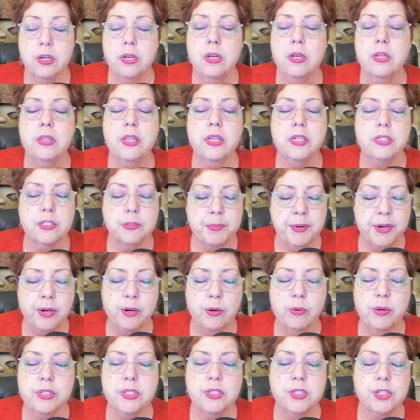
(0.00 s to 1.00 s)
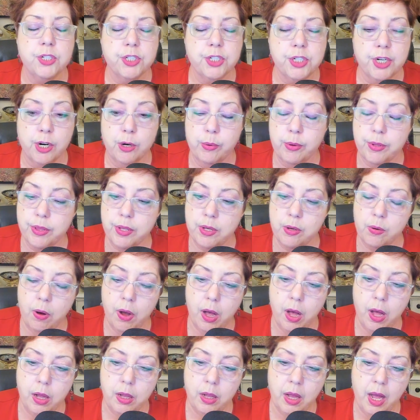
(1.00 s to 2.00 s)
that Spirit wants to share with you
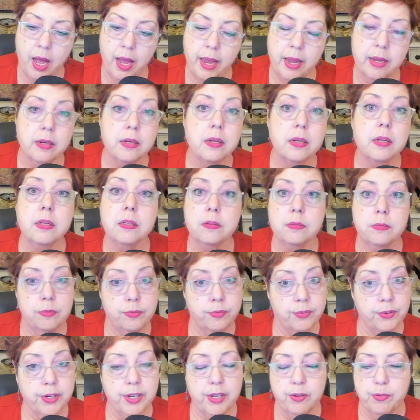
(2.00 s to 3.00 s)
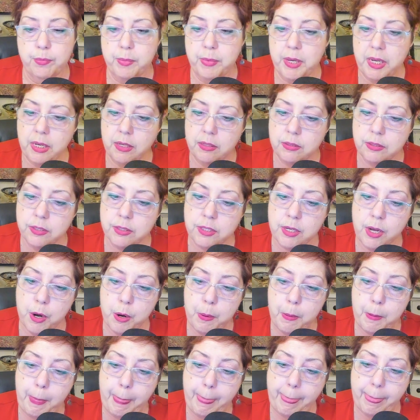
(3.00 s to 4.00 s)
all. Forgive me.
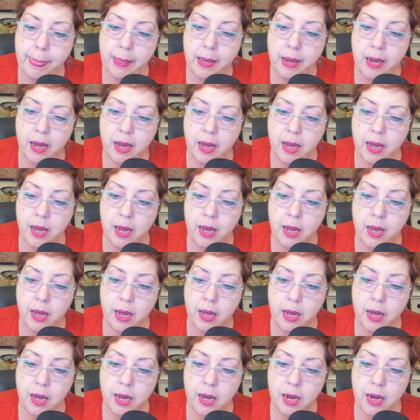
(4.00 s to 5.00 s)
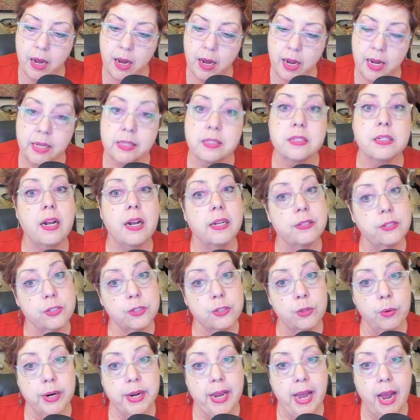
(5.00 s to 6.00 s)
So, it's not
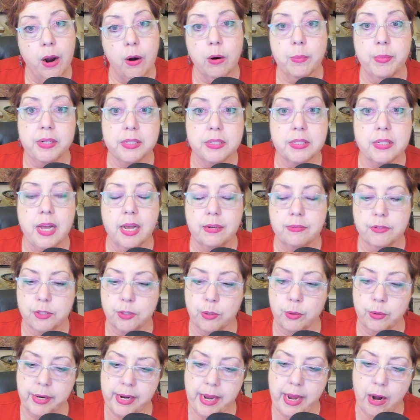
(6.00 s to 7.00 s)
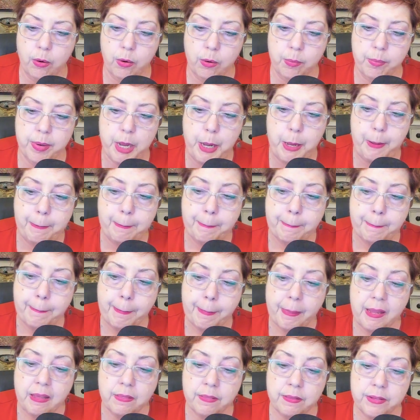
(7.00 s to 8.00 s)
story hour, but it's kind of story hour. But
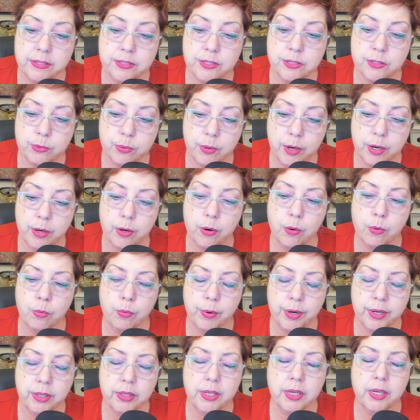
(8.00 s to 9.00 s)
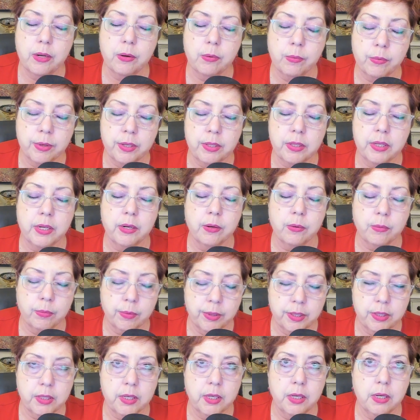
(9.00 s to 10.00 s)
this is what really, really,
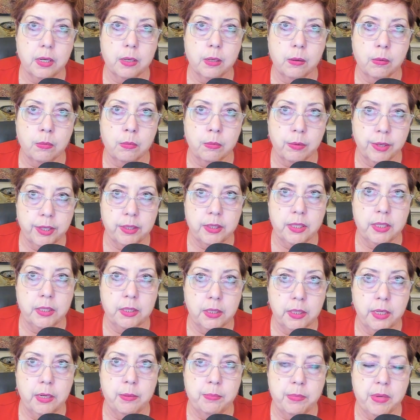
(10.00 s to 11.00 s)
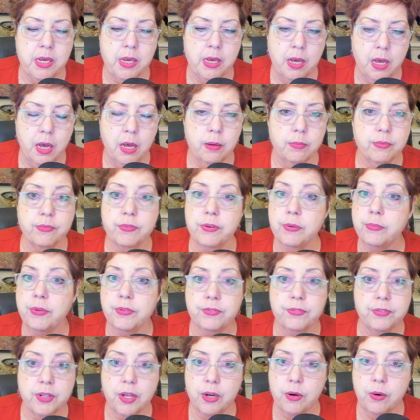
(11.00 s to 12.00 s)
really, really lit me up from the
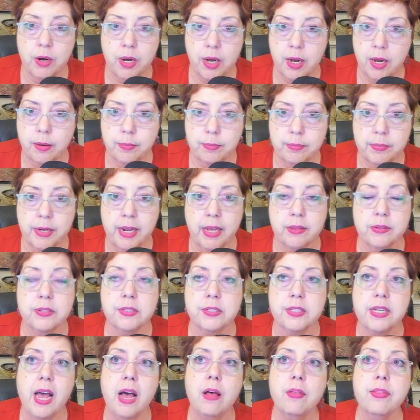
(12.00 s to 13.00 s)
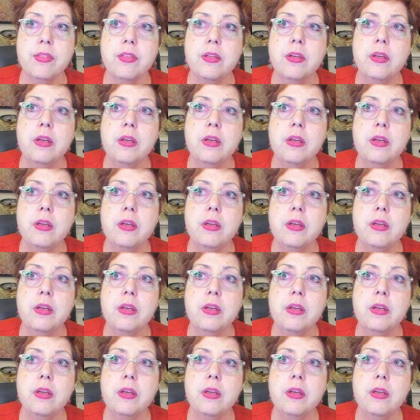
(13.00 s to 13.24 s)
flow up. Now, the South,